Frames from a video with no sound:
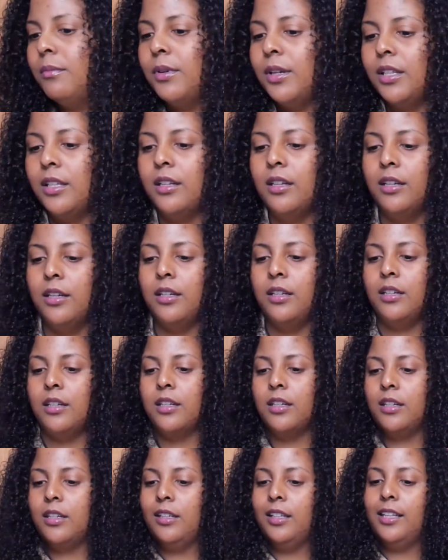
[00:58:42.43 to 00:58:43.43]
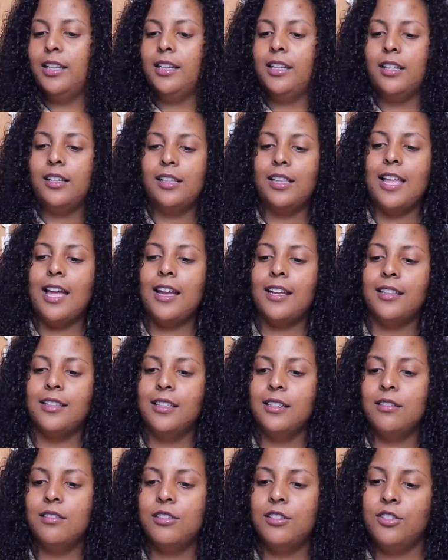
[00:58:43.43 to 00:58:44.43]
But clickety clack,
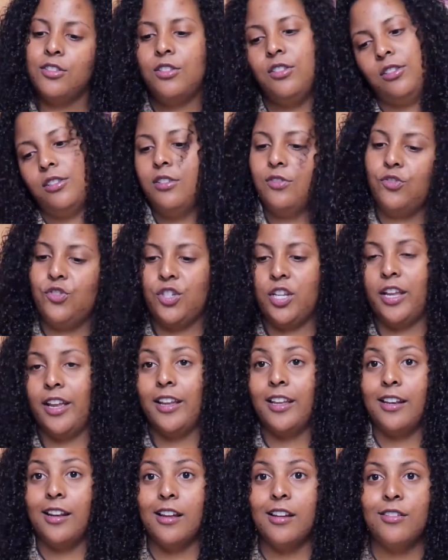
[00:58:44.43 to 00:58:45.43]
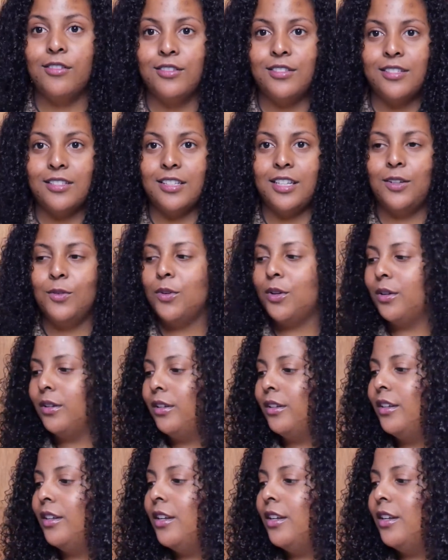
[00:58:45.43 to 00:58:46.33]
let's check it out and see what